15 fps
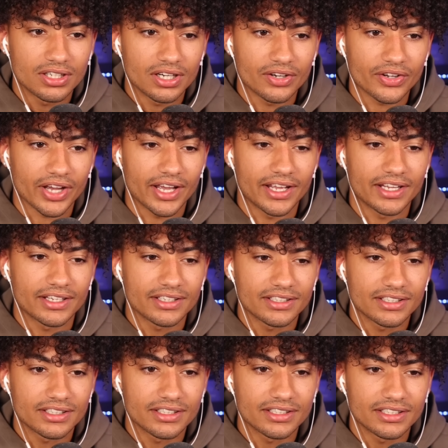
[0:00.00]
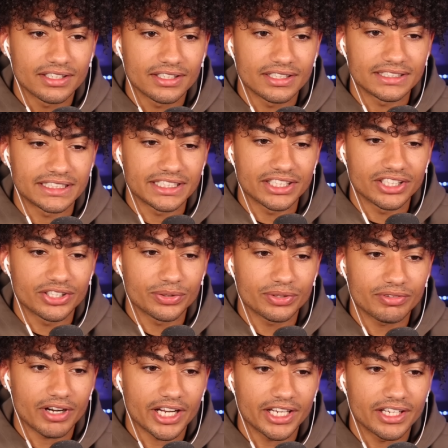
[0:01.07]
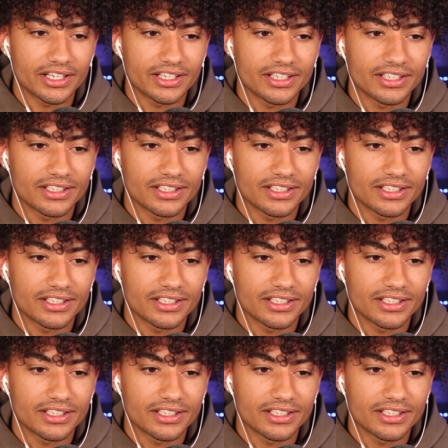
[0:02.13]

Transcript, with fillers: Okay. Is he going to do it right?